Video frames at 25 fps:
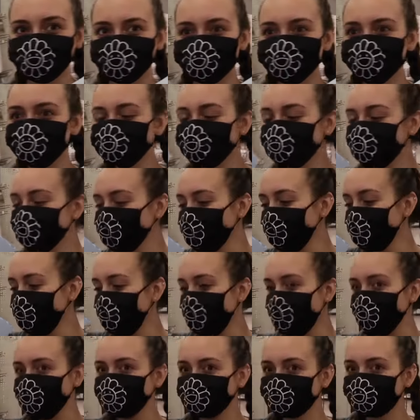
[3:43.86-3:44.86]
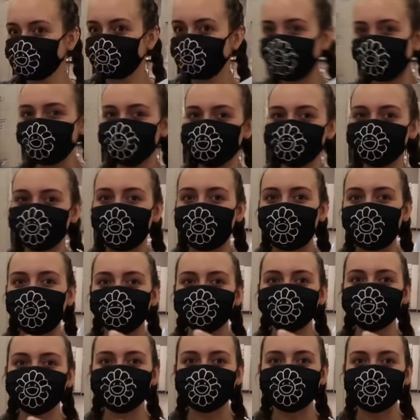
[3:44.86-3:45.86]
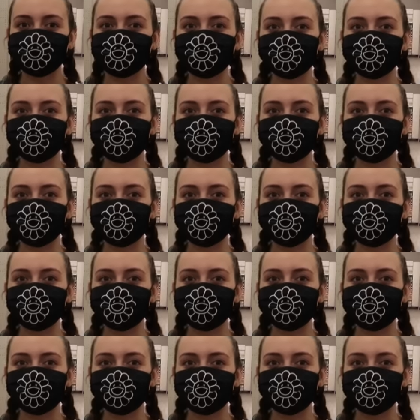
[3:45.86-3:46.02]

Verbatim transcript: I'm saying. Because no, I'll deck you right in that throat.